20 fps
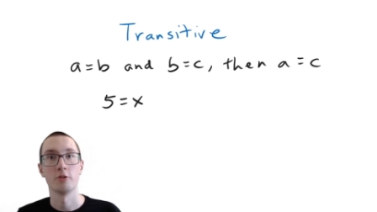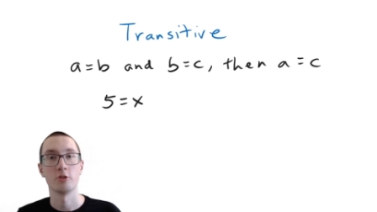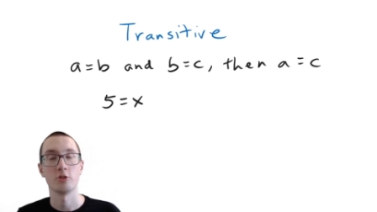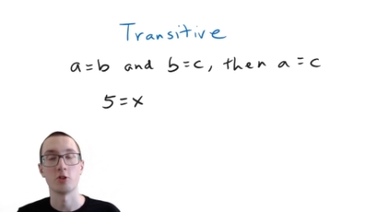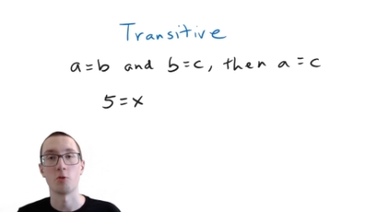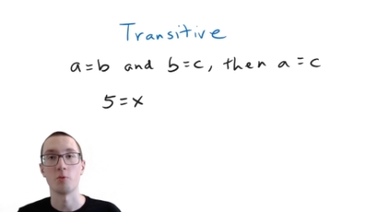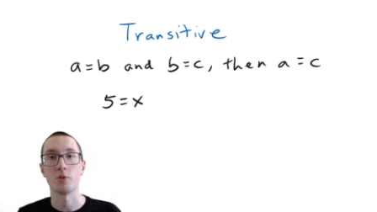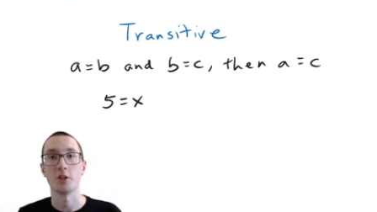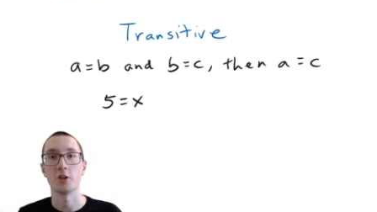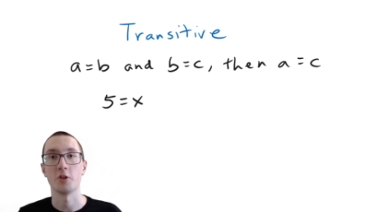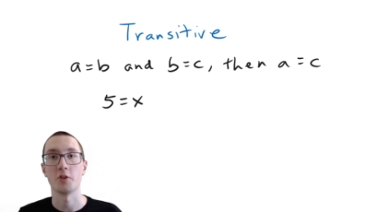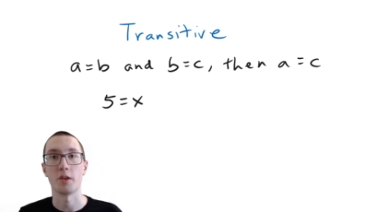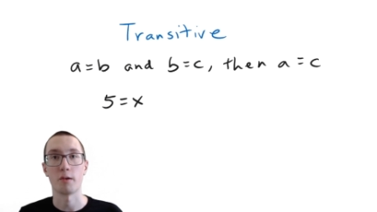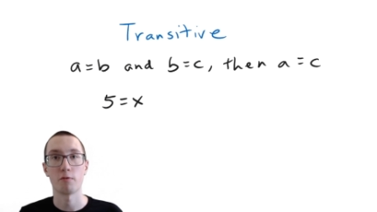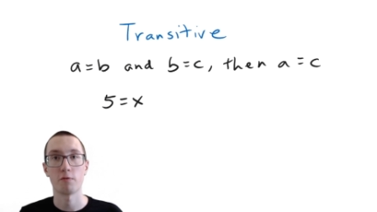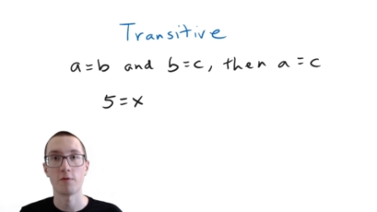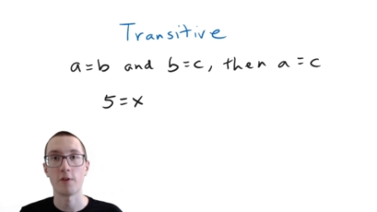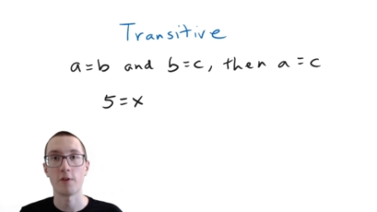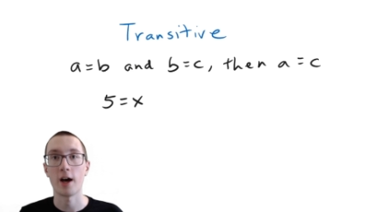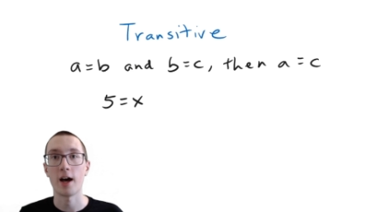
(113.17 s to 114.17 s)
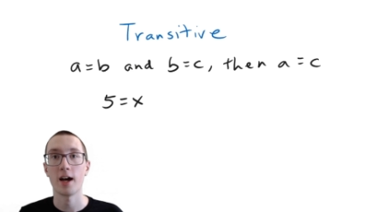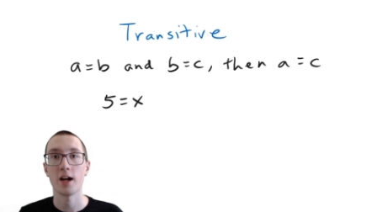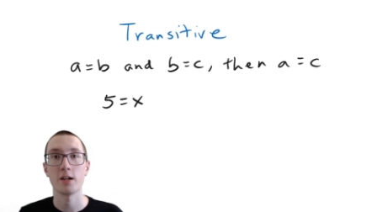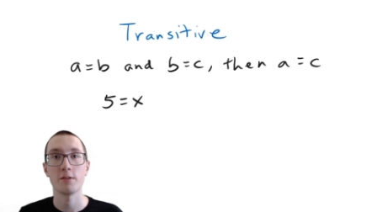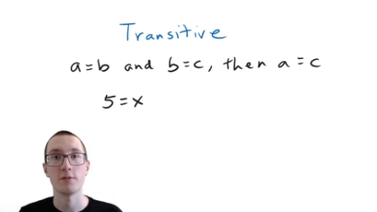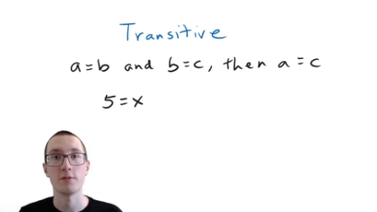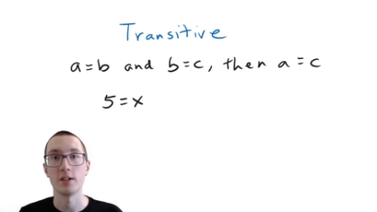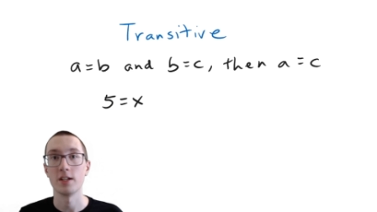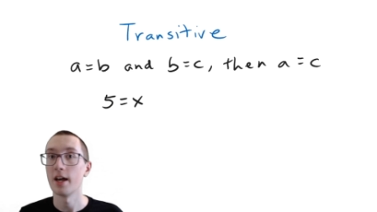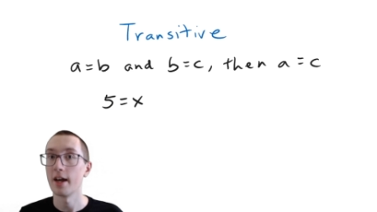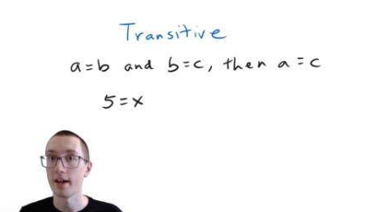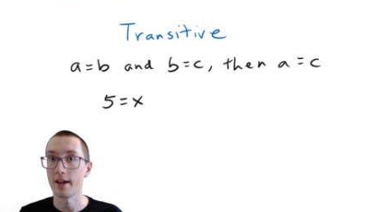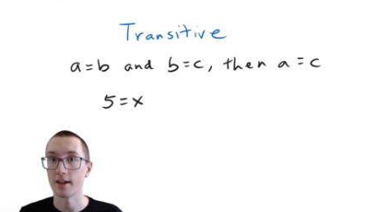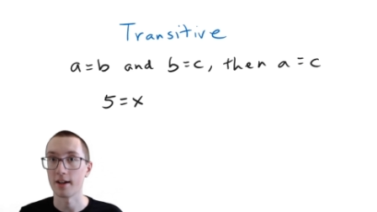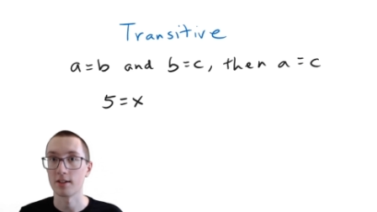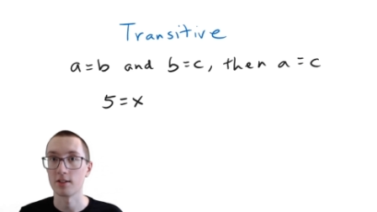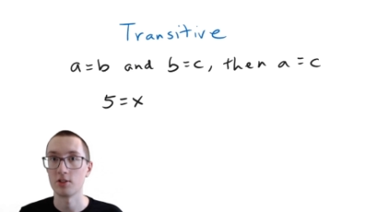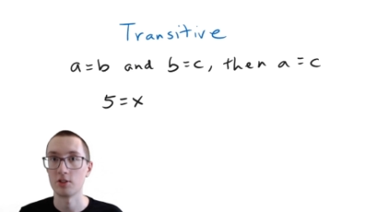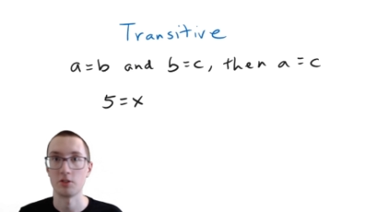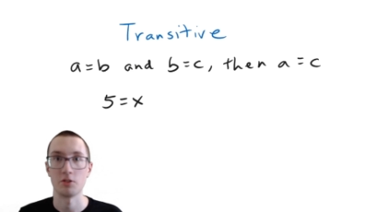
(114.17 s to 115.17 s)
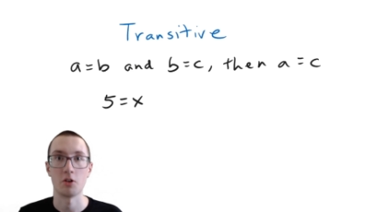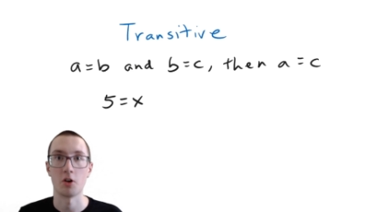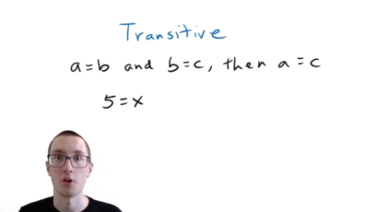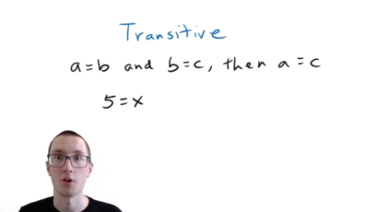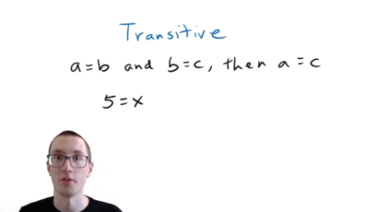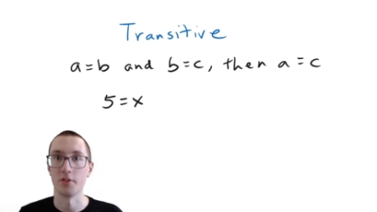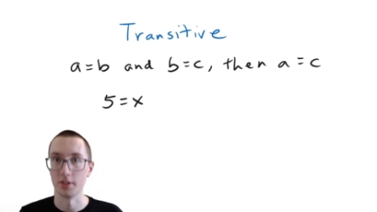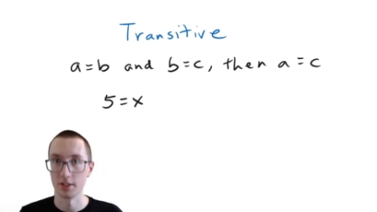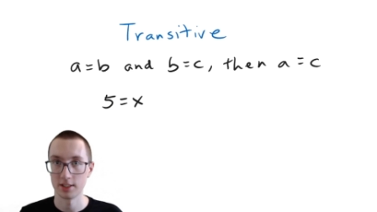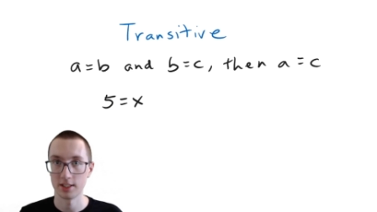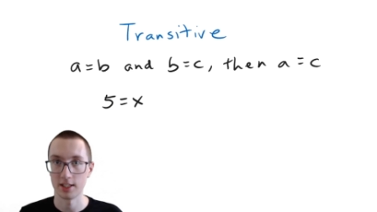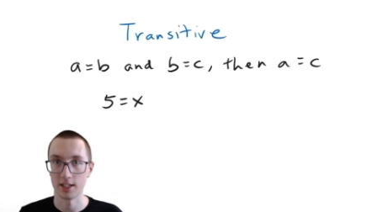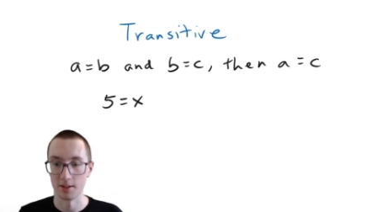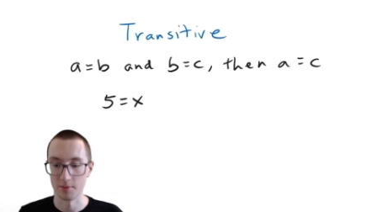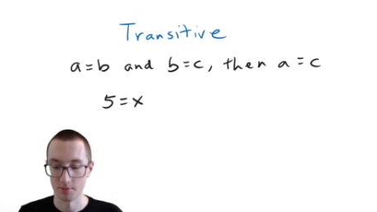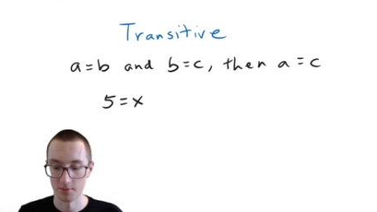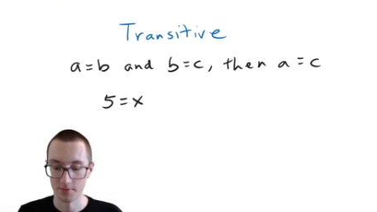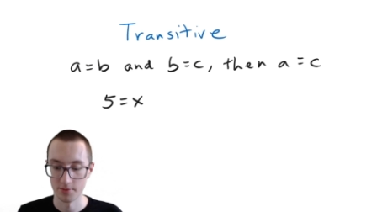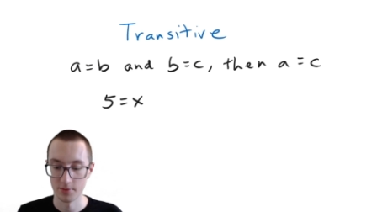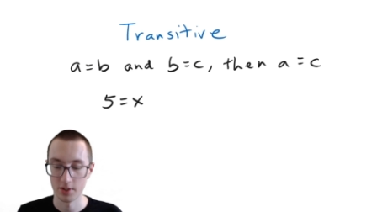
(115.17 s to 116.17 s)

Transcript: So we know that 5 and x are the same.